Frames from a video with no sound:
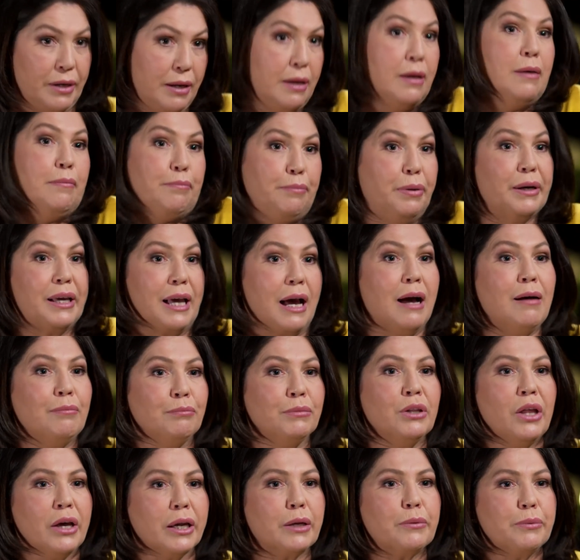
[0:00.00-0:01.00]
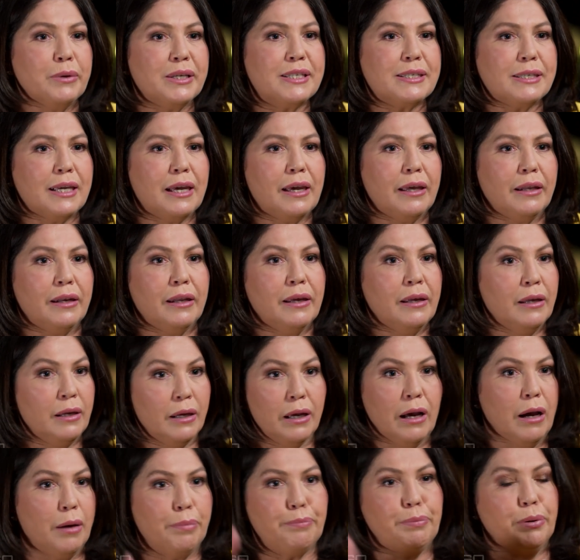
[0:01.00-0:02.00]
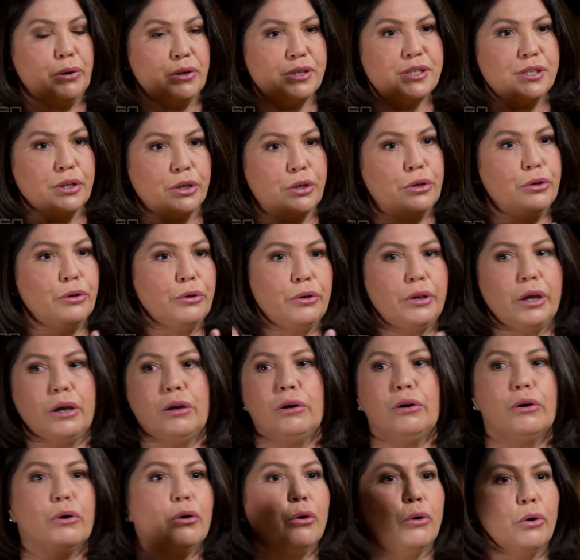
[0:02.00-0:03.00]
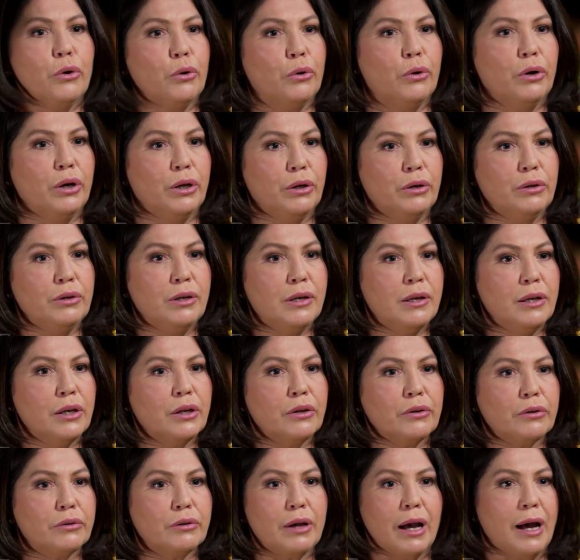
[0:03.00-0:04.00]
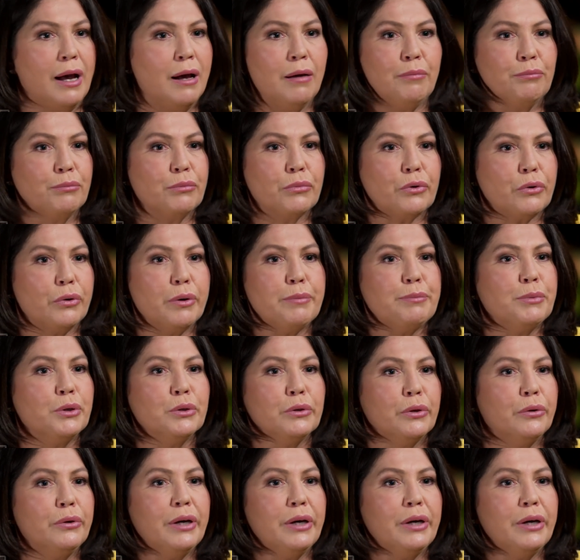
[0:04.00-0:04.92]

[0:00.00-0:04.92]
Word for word: and become, like we said, a prosecutor or a um, criminal